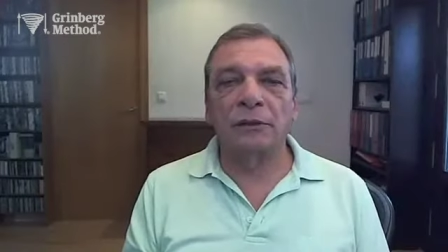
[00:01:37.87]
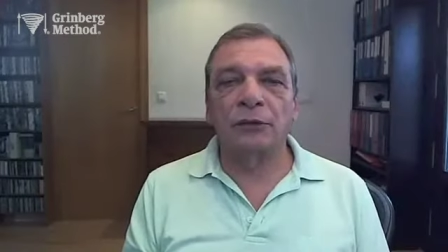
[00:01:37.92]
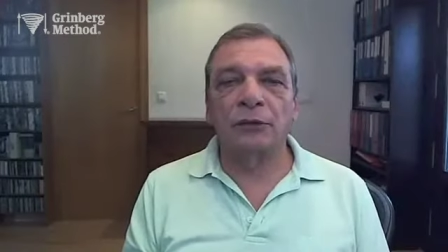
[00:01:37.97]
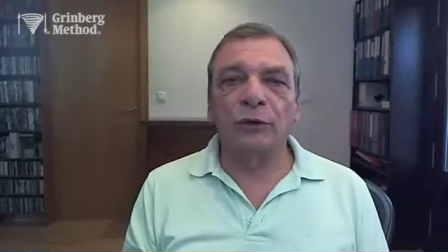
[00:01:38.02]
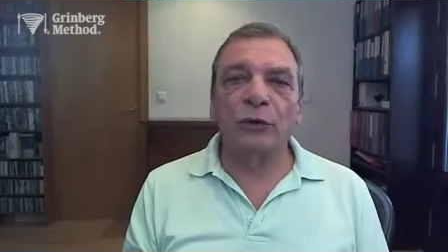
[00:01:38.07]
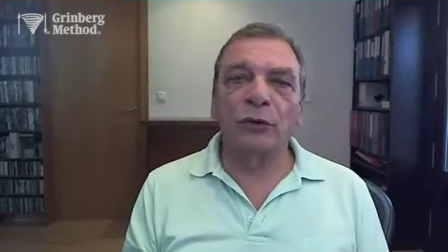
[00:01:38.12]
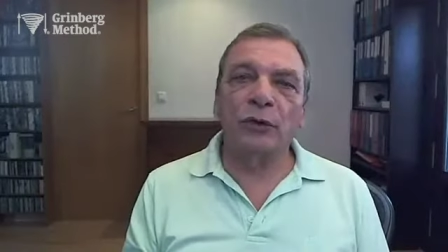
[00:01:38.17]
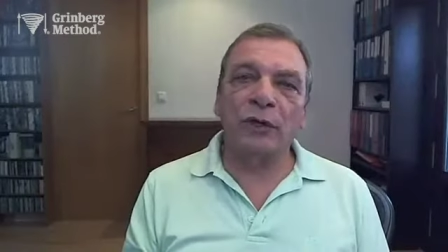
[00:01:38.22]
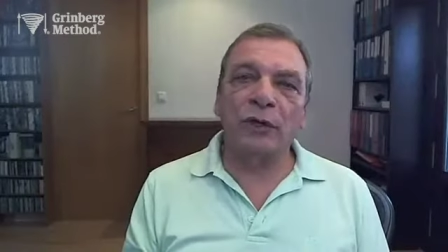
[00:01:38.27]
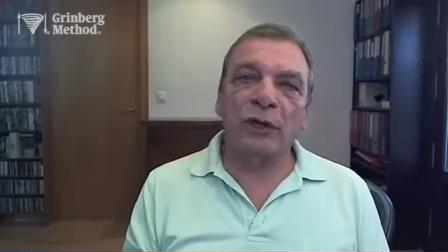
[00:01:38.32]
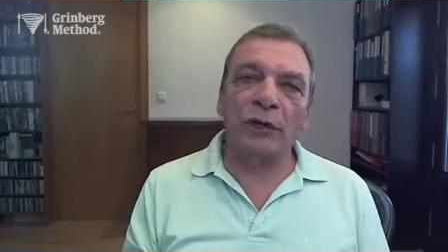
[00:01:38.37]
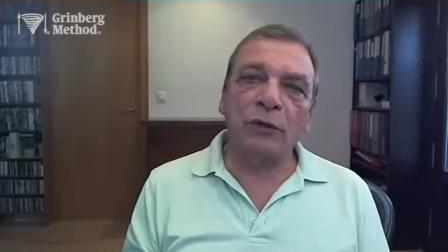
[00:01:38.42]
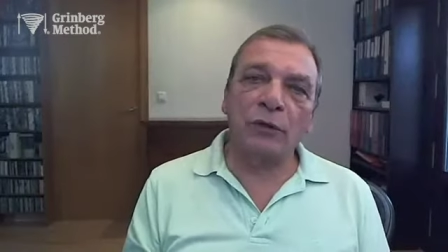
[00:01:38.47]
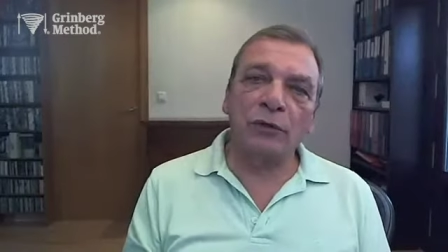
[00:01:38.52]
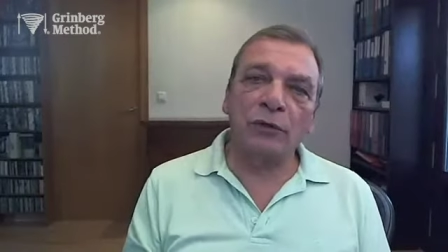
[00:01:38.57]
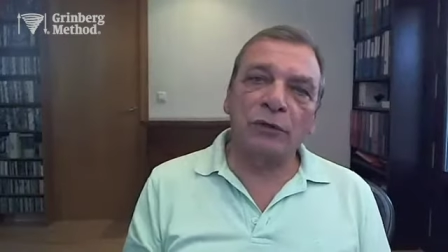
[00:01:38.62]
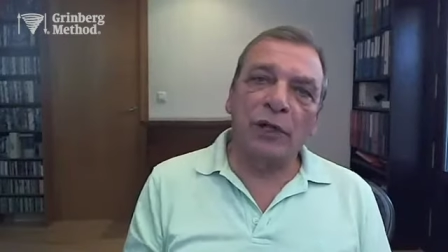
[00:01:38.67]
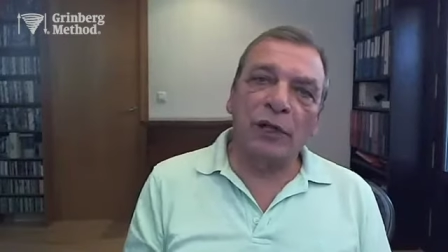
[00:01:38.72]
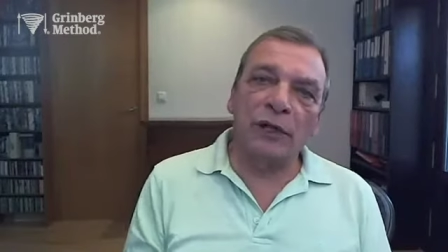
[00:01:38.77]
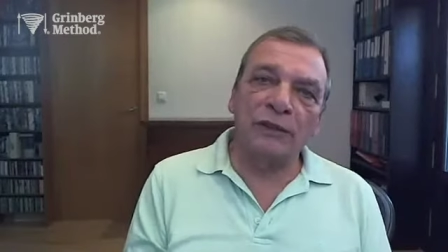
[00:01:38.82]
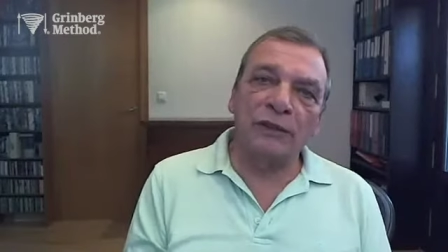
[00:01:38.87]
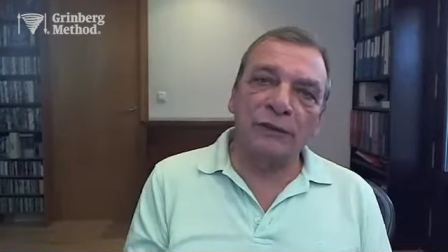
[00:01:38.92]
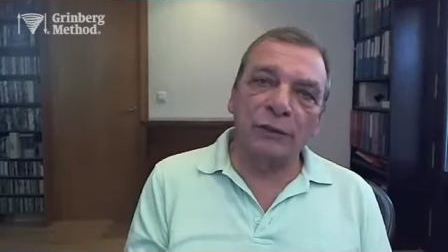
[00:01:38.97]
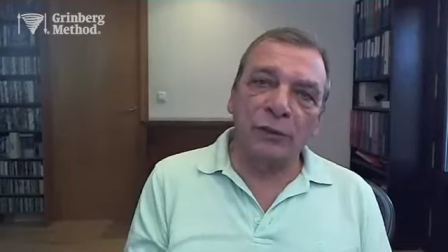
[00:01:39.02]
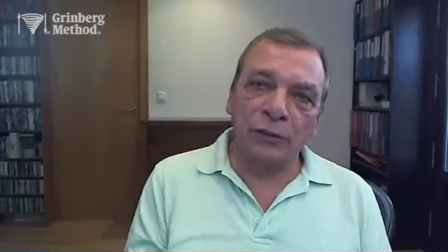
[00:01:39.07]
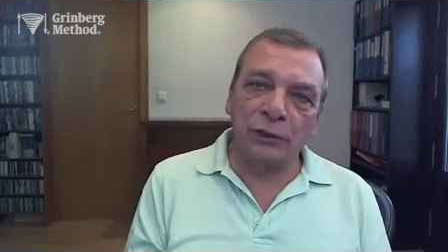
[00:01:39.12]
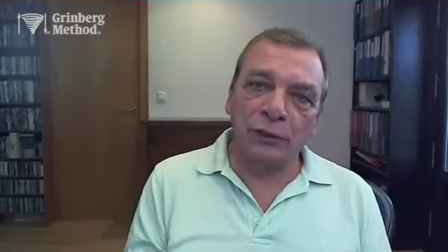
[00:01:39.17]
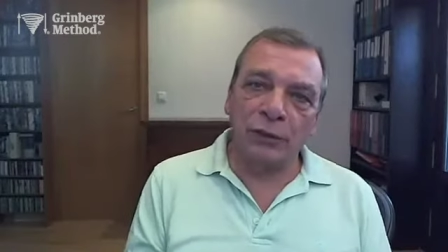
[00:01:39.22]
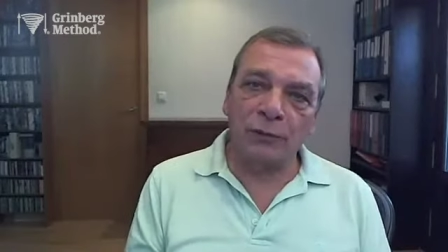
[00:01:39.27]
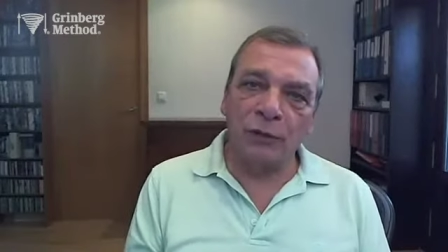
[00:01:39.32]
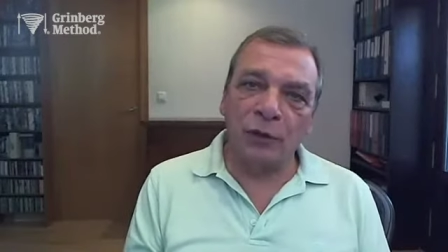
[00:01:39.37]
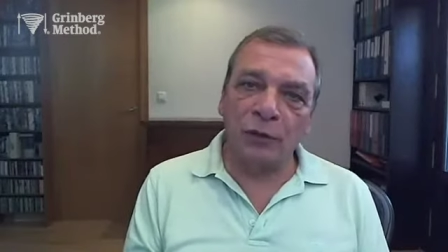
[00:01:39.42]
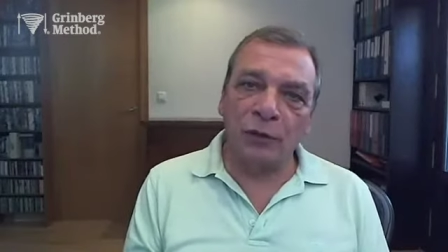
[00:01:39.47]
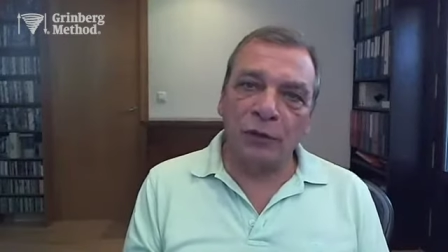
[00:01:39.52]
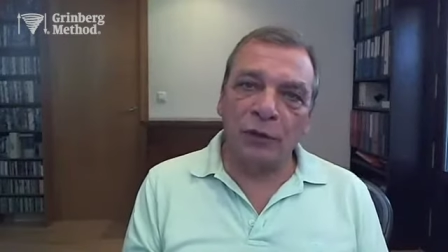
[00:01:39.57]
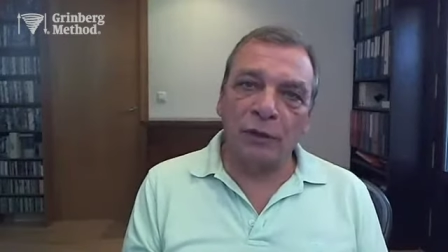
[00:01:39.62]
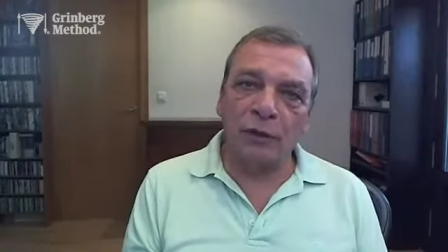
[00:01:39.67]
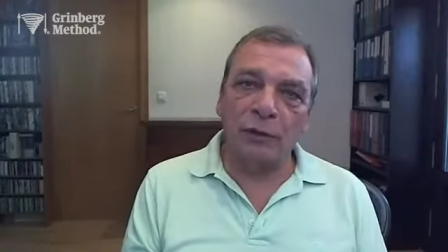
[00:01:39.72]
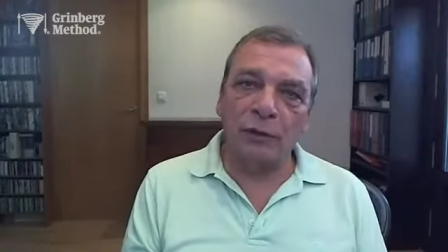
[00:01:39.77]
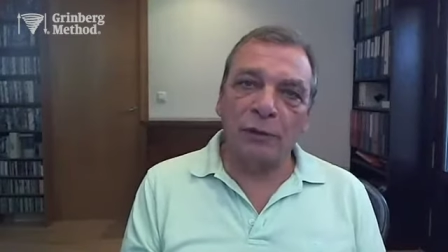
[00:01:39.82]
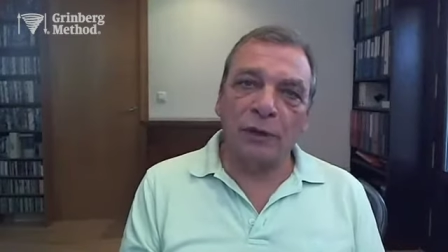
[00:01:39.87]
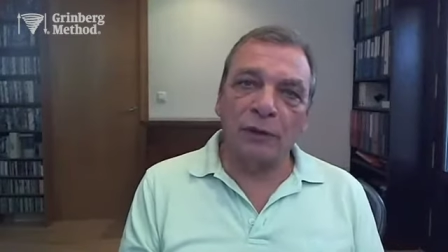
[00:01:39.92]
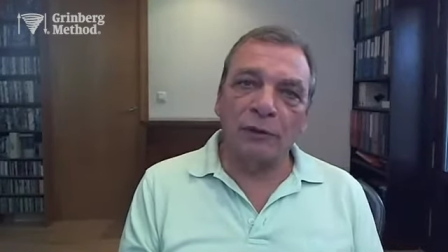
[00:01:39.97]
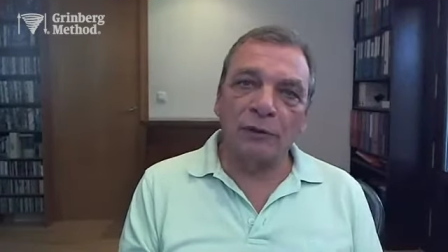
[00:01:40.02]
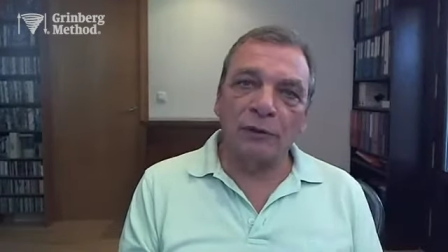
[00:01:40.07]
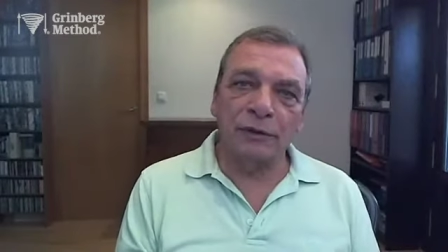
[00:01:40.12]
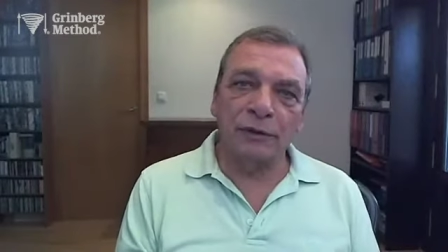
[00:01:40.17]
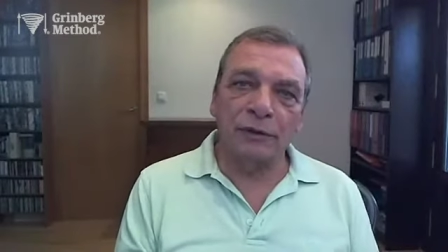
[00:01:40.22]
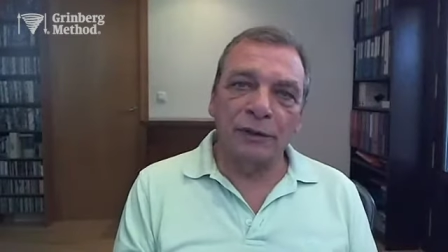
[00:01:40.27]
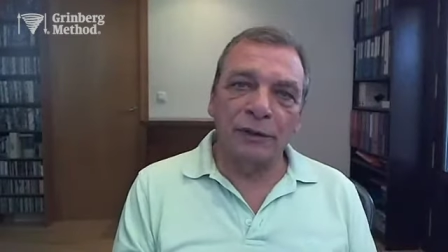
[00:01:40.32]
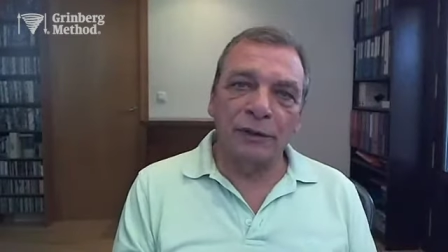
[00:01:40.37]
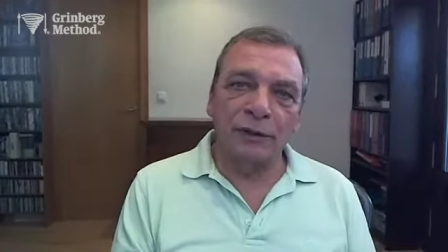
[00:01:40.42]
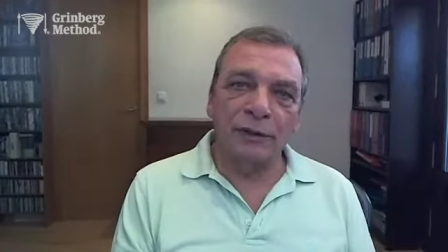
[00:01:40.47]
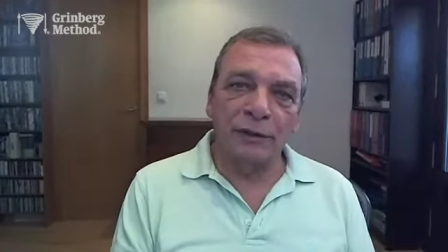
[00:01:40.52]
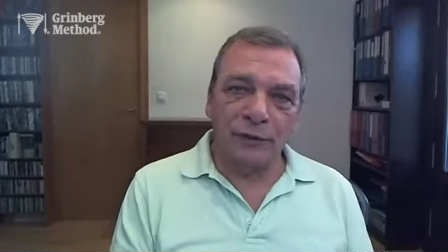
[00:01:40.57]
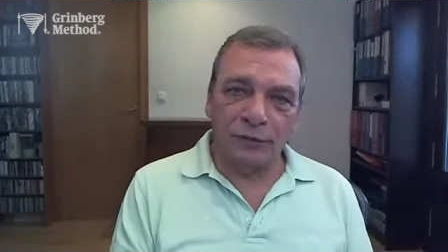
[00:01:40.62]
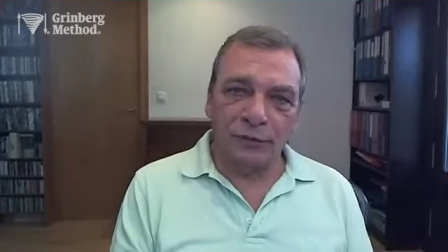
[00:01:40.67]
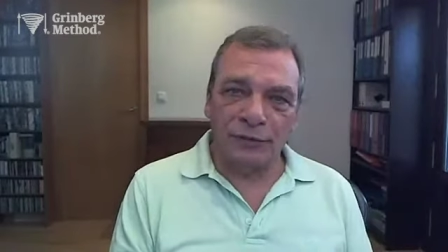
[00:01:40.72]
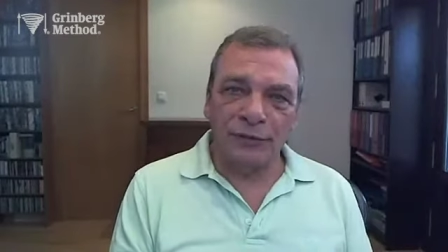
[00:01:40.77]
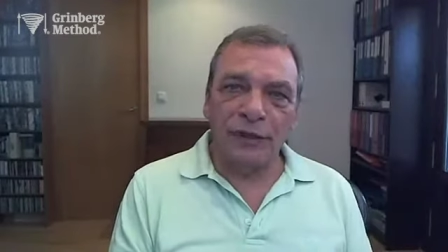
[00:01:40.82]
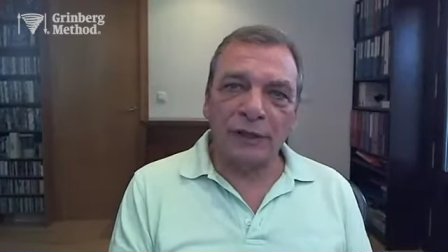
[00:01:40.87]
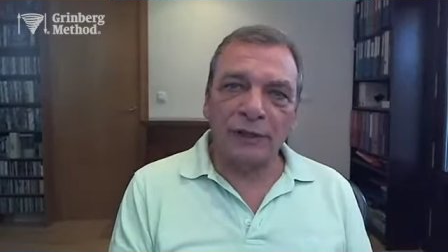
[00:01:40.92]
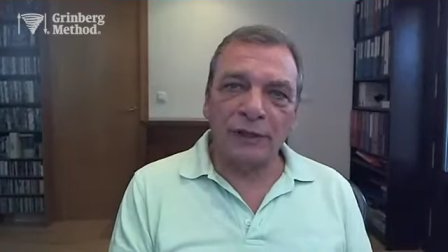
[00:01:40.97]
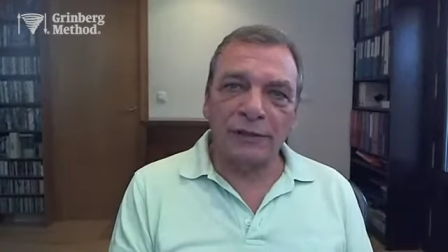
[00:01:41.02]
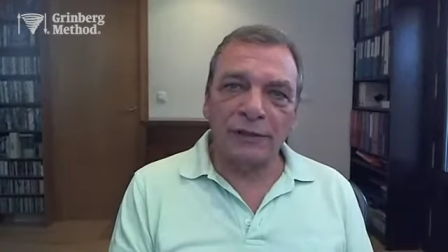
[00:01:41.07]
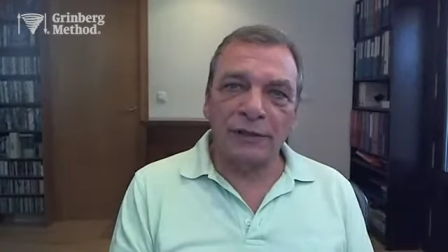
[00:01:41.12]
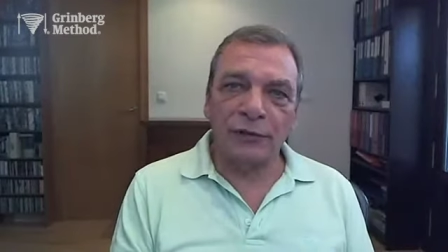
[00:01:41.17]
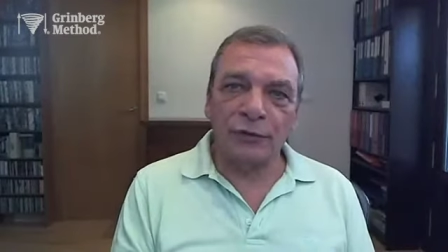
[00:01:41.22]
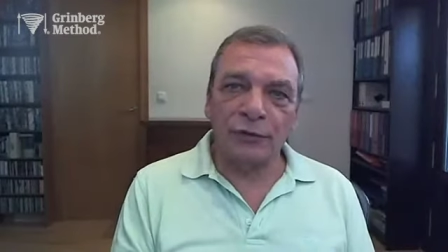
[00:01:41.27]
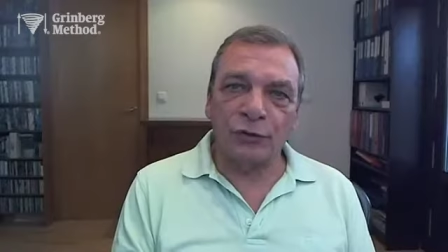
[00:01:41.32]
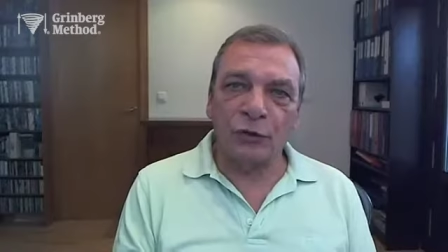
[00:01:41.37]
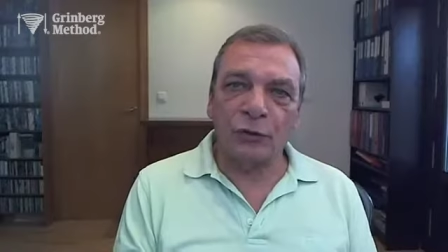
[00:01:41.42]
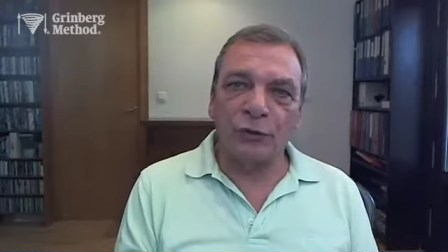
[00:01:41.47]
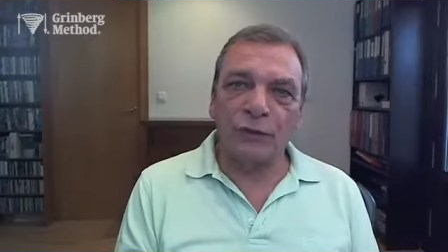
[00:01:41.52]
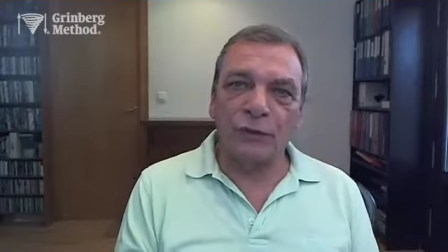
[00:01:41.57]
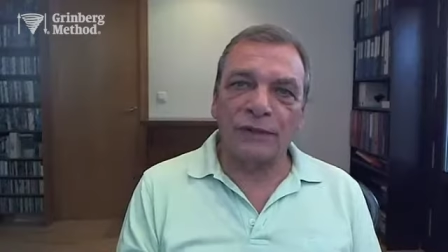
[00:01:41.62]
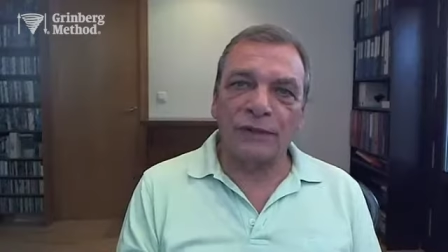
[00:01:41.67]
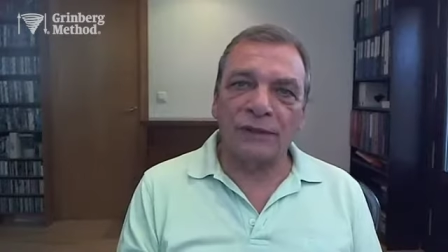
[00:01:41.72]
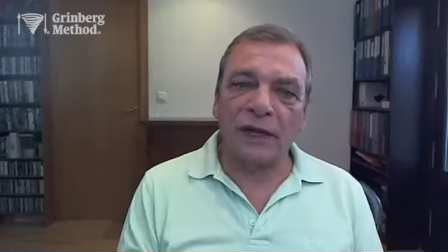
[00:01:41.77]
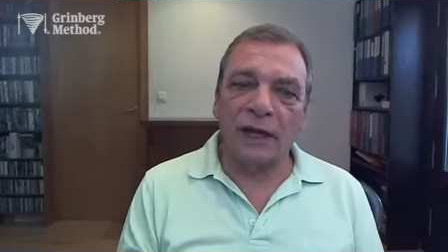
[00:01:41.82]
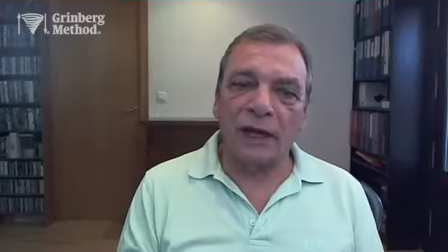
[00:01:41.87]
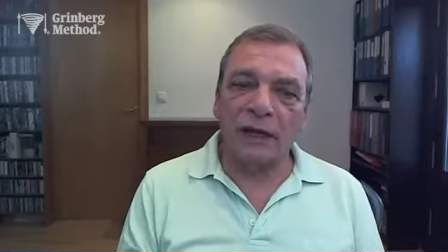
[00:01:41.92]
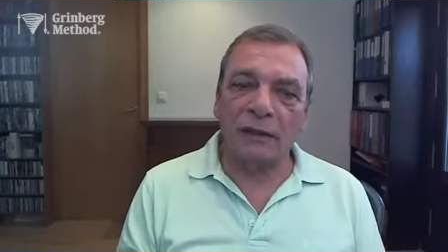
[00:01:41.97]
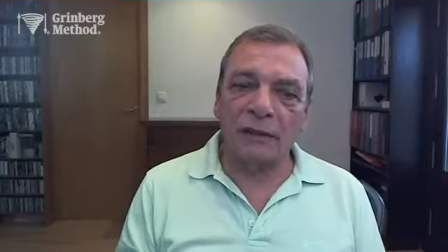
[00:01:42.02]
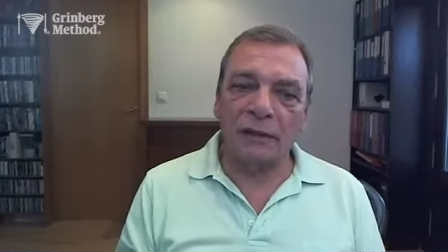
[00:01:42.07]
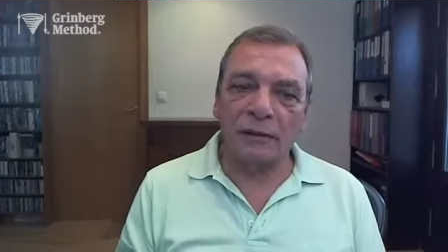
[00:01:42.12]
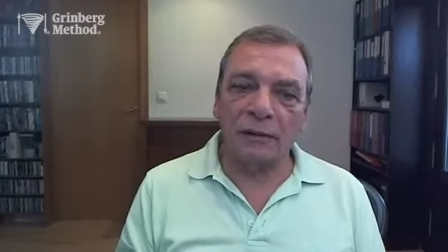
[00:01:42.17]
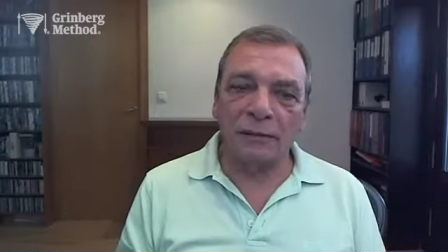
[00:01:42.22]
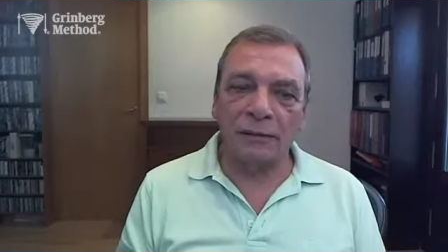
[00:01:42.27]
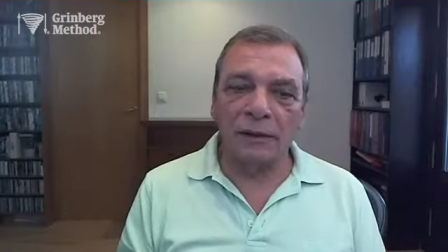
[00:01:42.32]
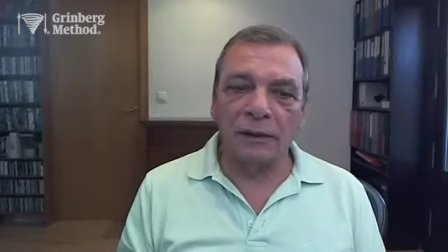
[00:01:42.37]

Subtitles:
Do you recognize what I'm talking about? If yes, show me a sign.